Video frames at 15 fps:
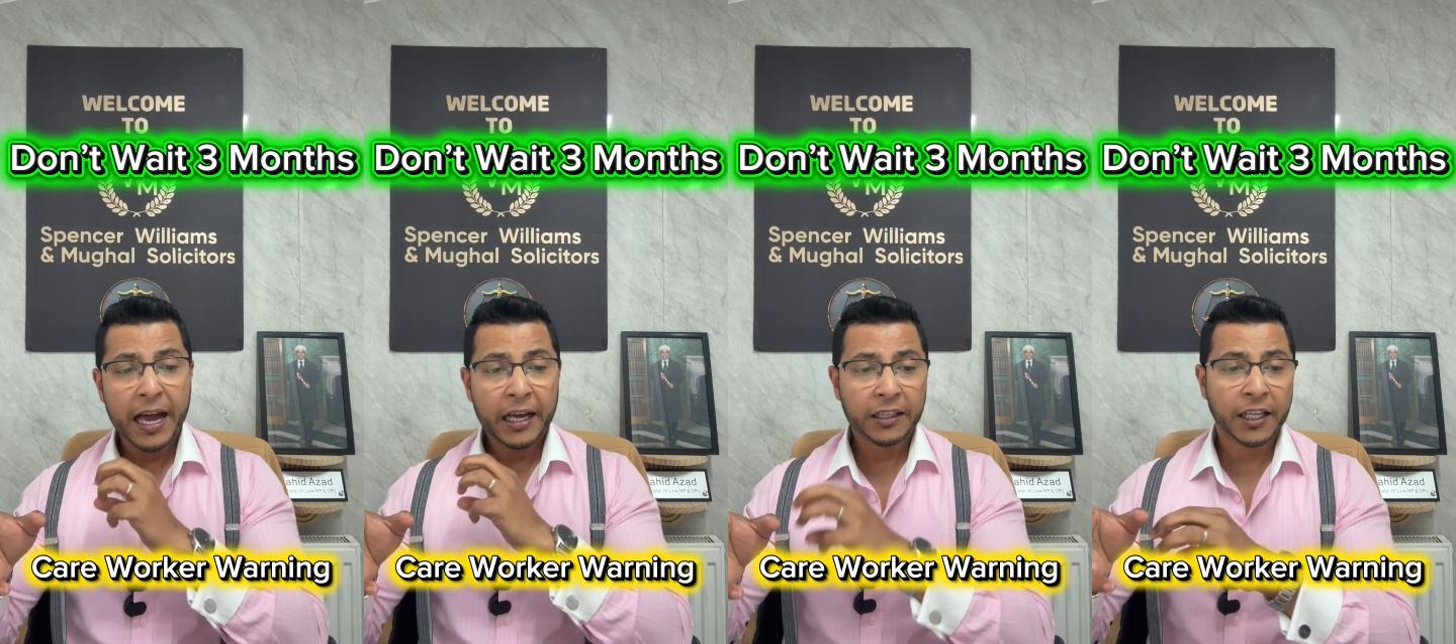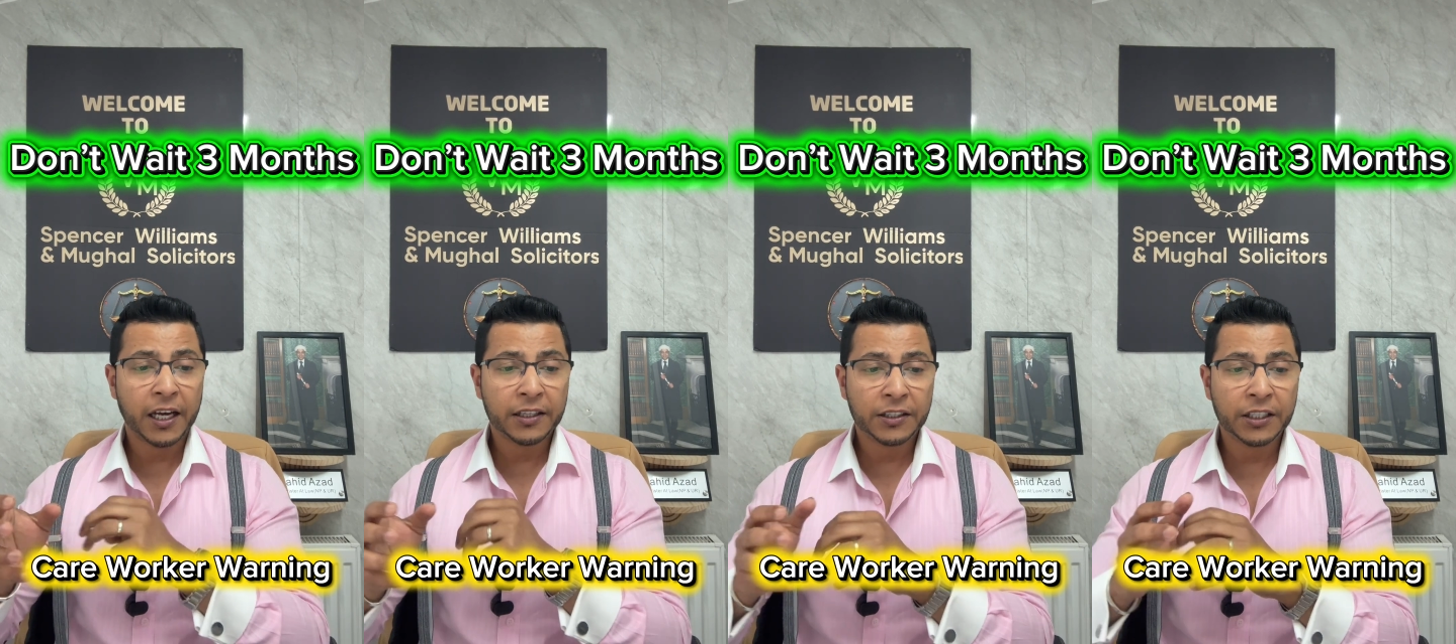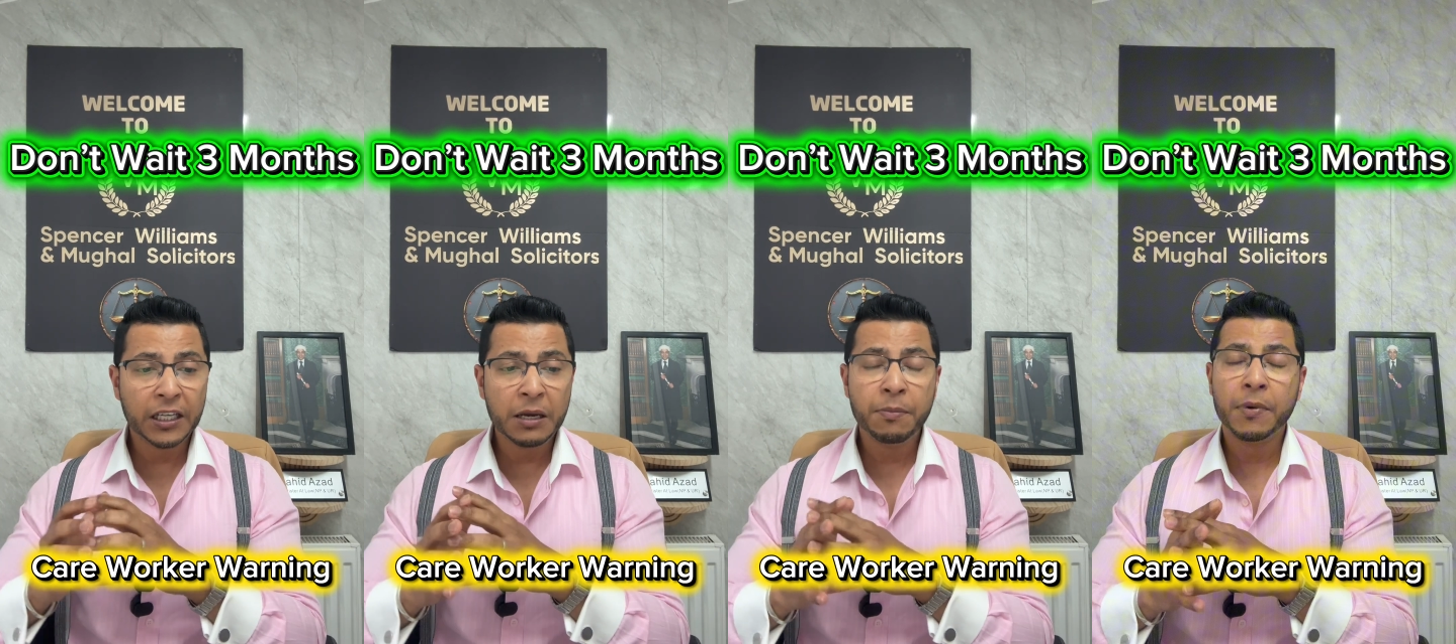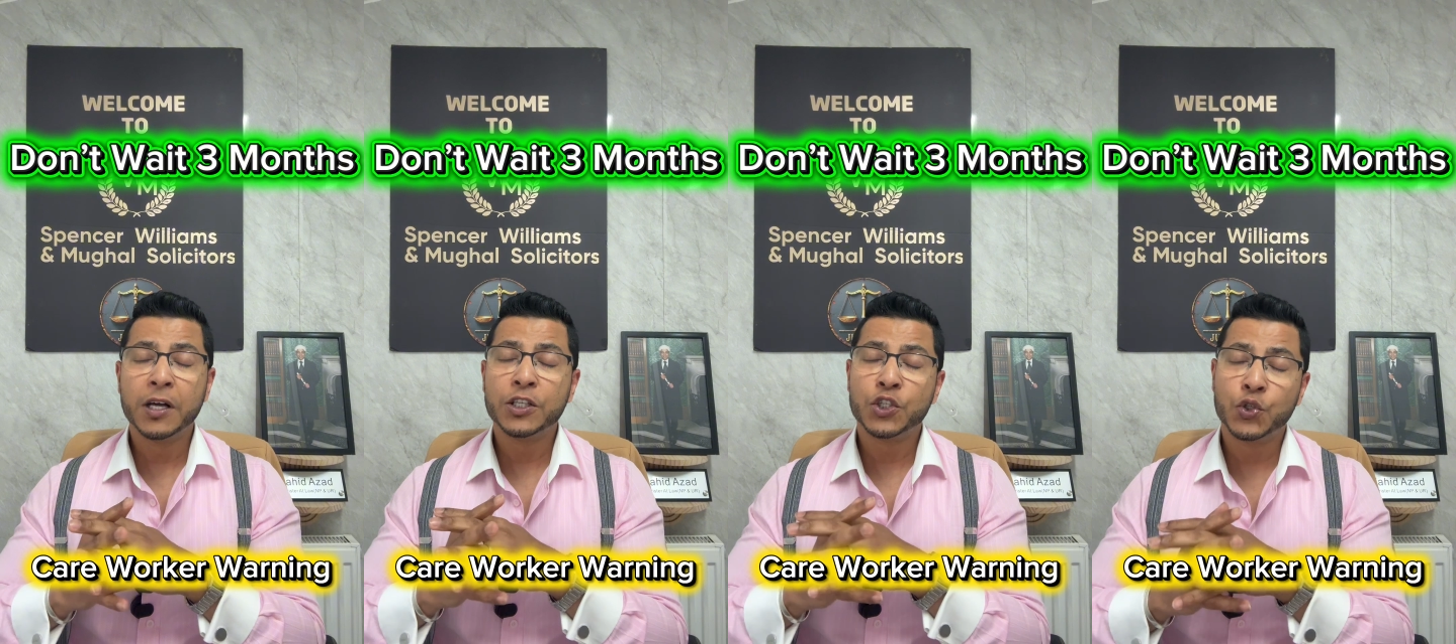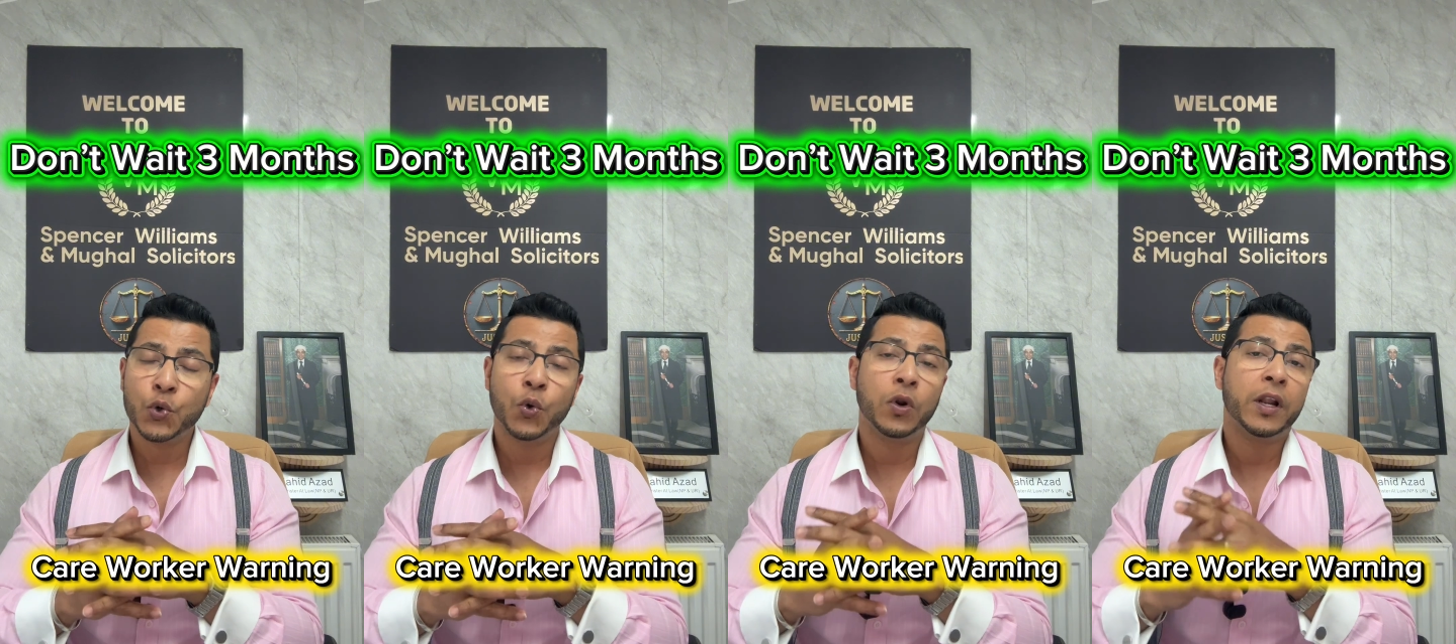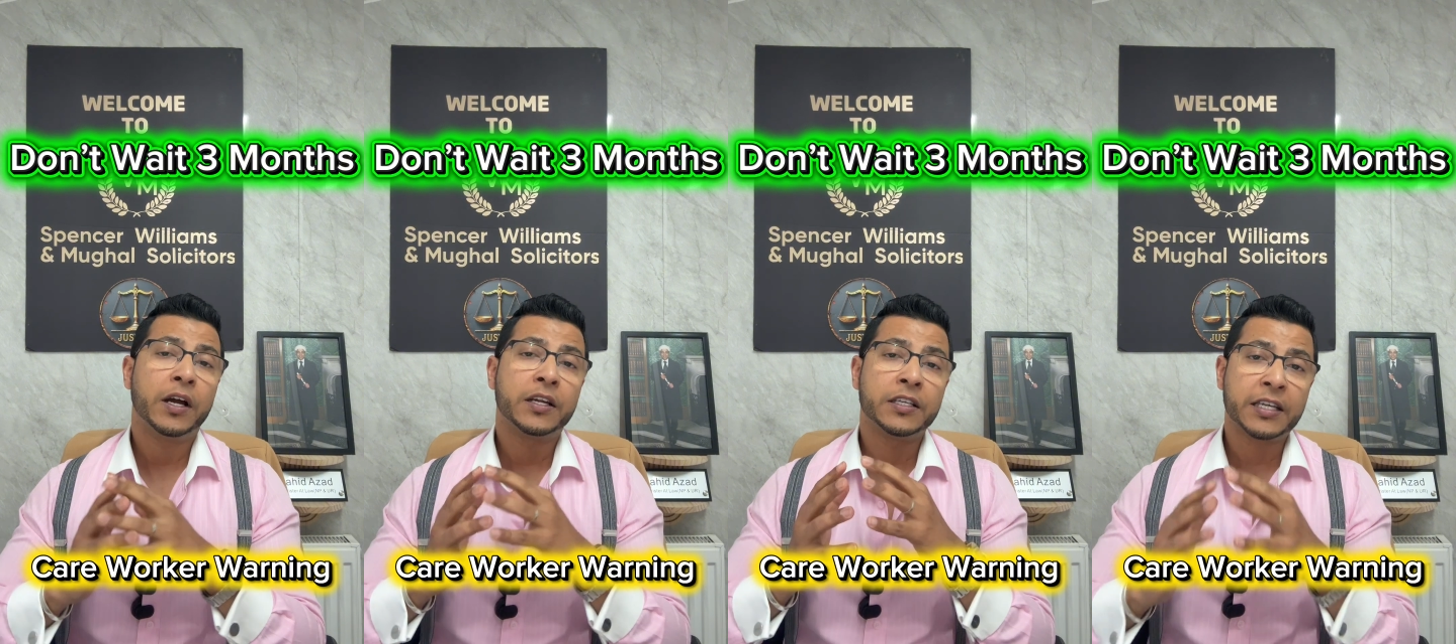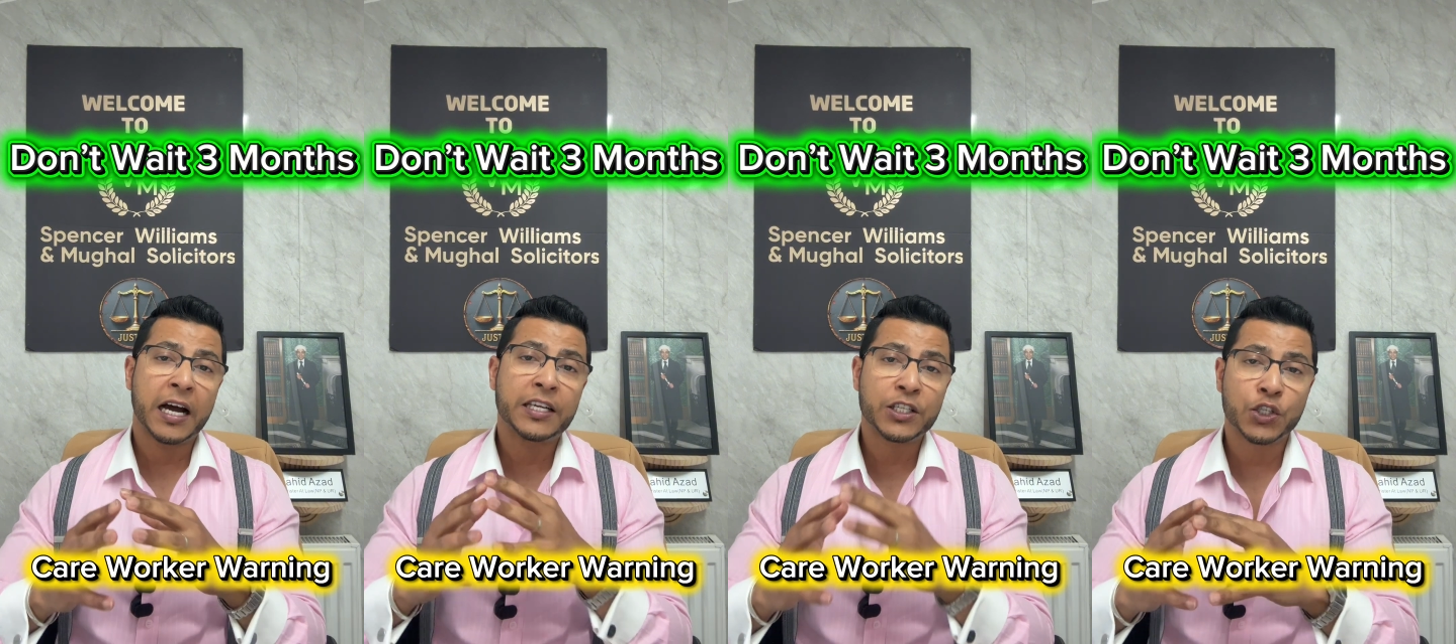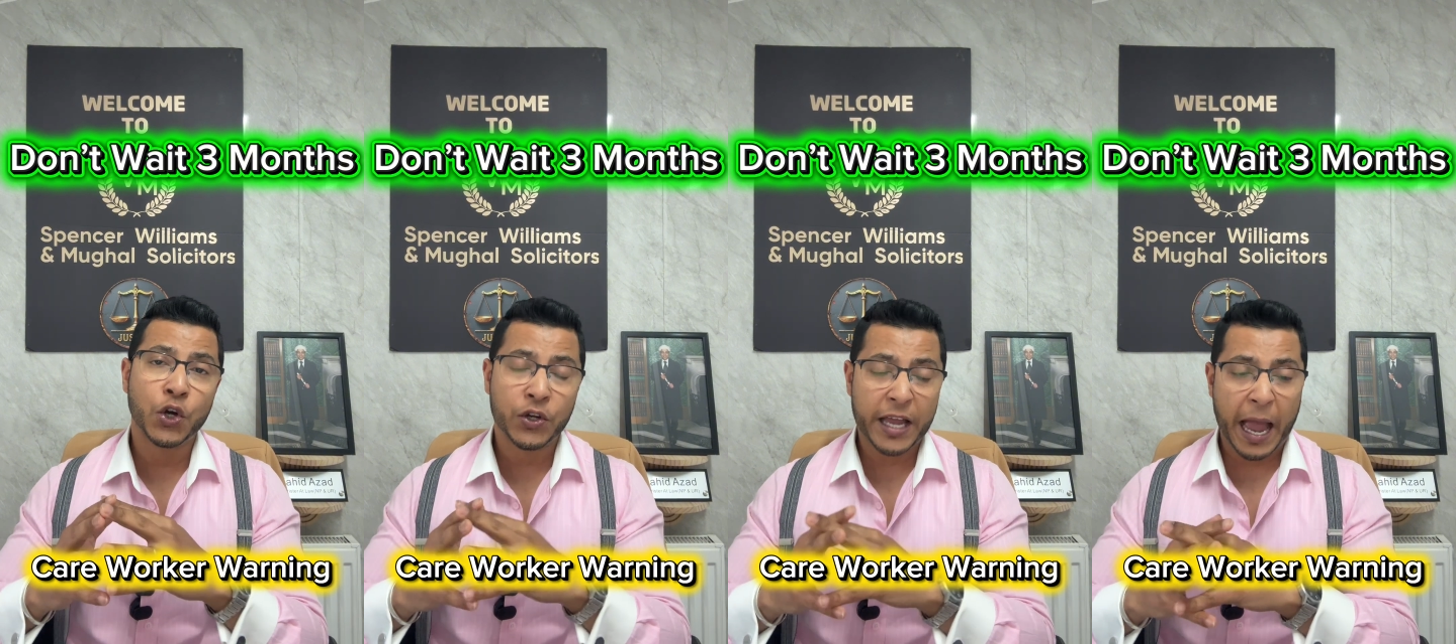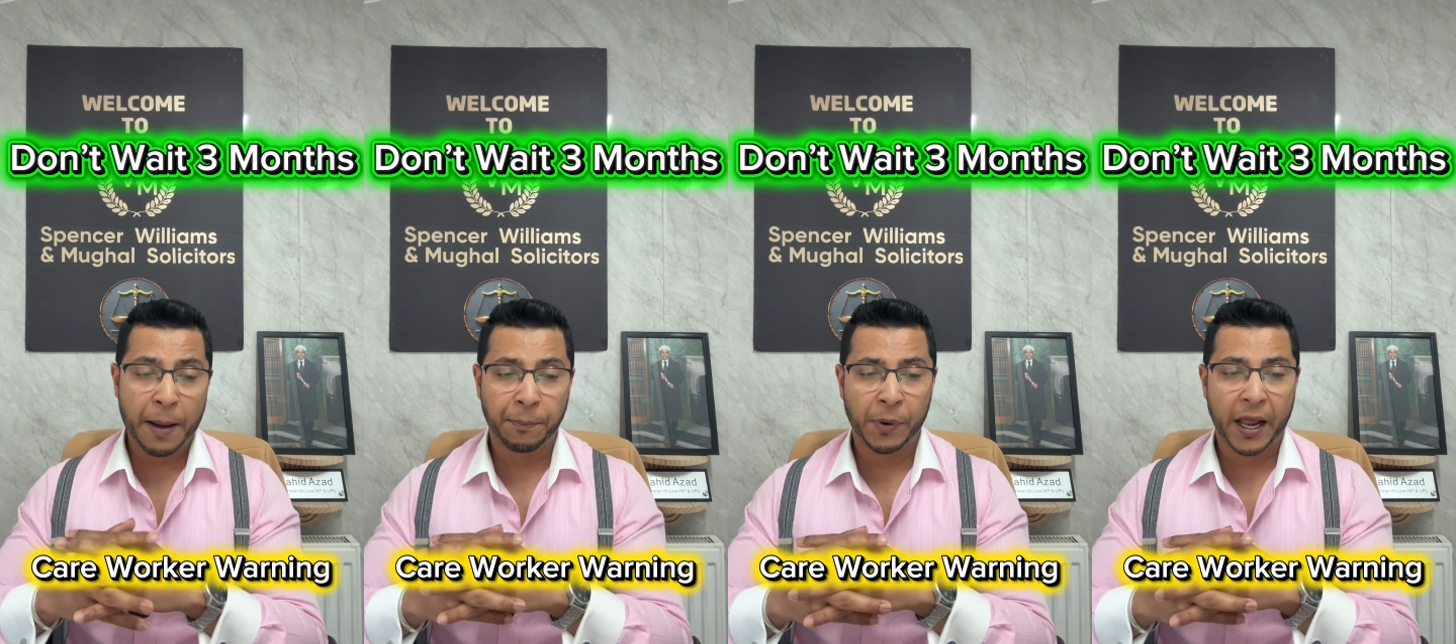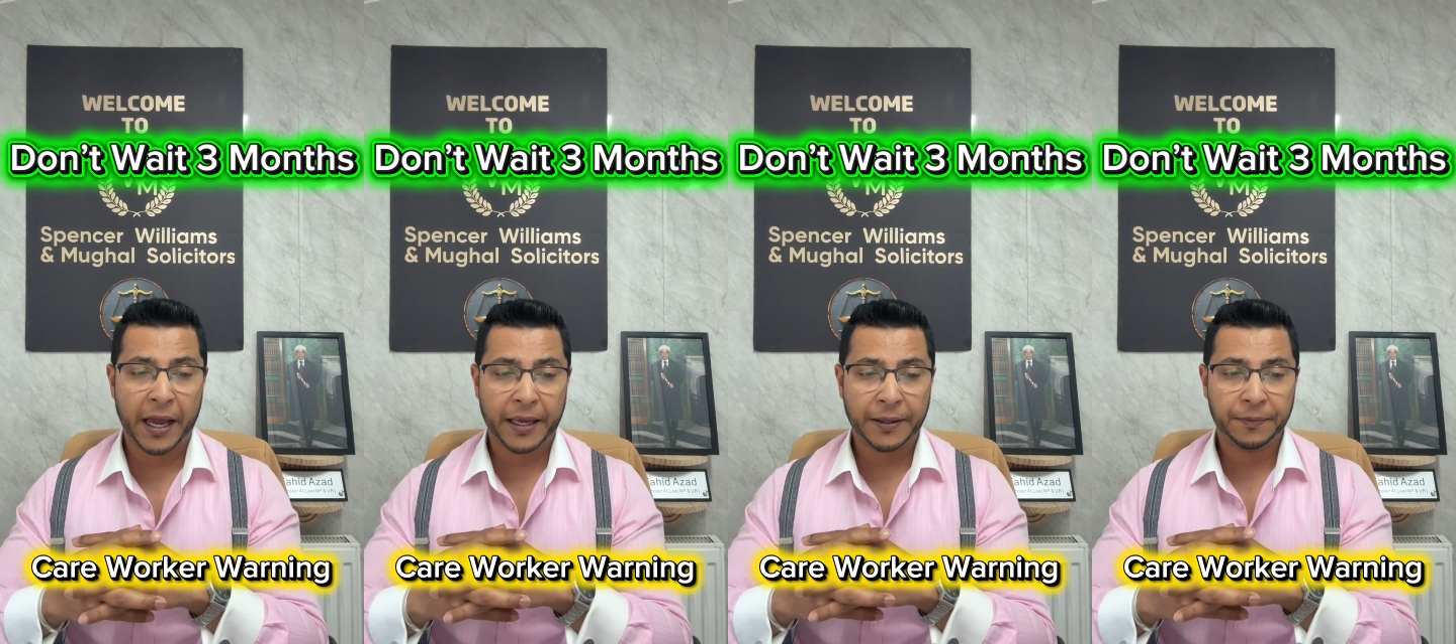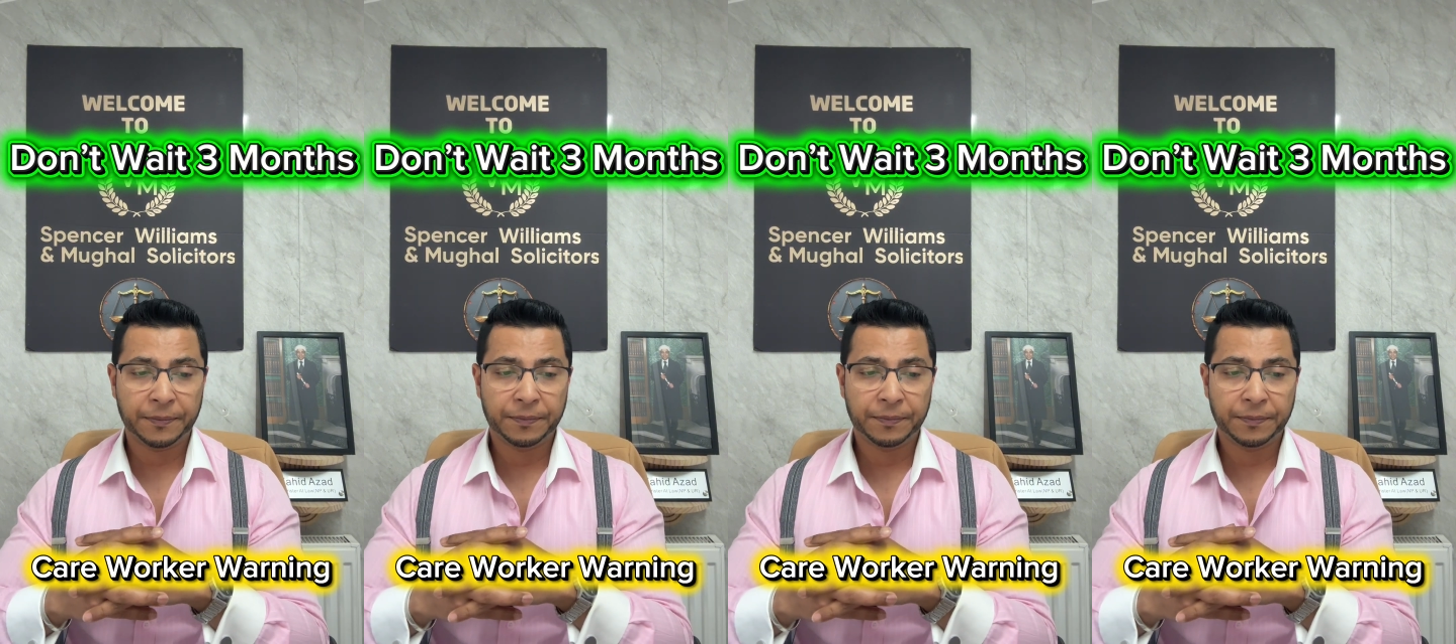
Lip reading: the 3 months rule does not apply.